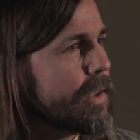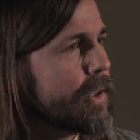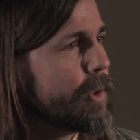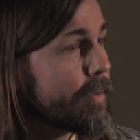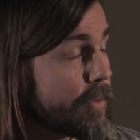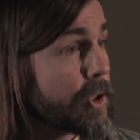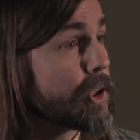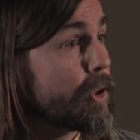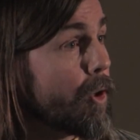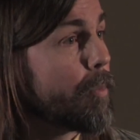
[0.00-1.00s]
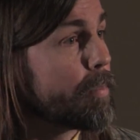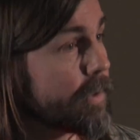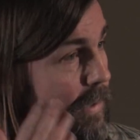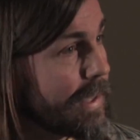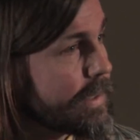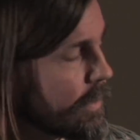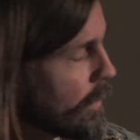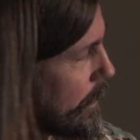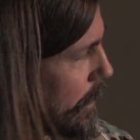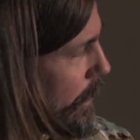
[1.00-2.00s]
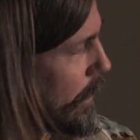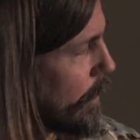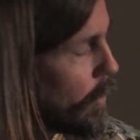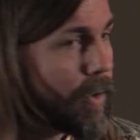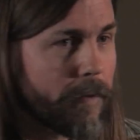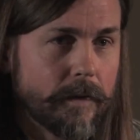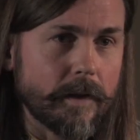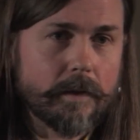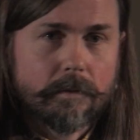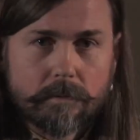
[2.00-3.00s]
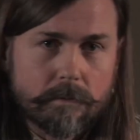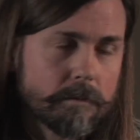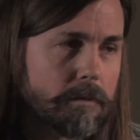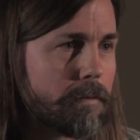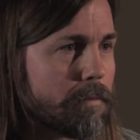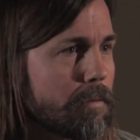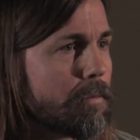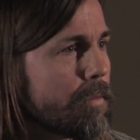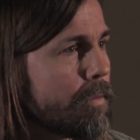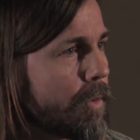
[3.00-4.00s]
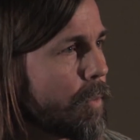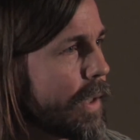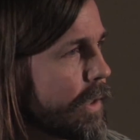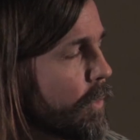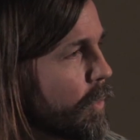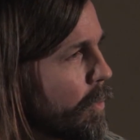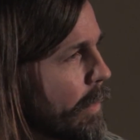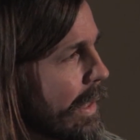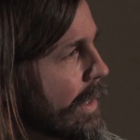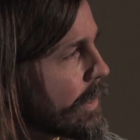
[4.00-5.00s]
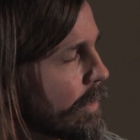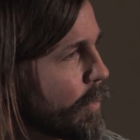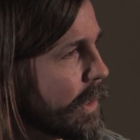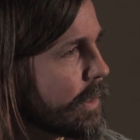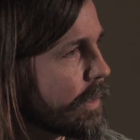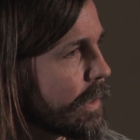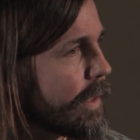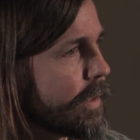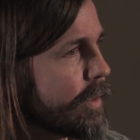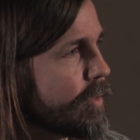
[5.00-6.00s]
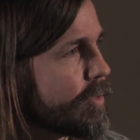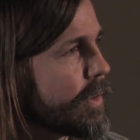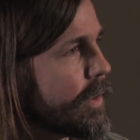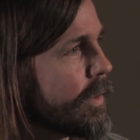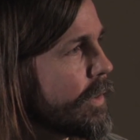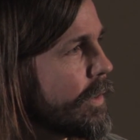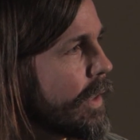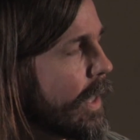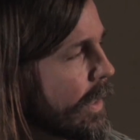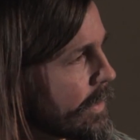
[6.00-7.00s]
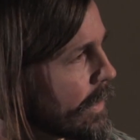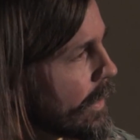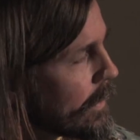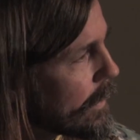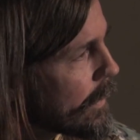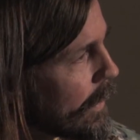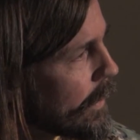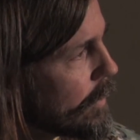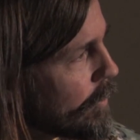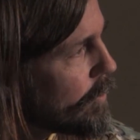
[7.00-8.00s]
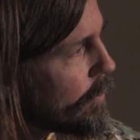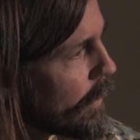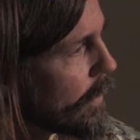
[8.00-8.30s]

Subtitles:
you have to stop and listen rather than the way you normally listen, which is kind of as a kind of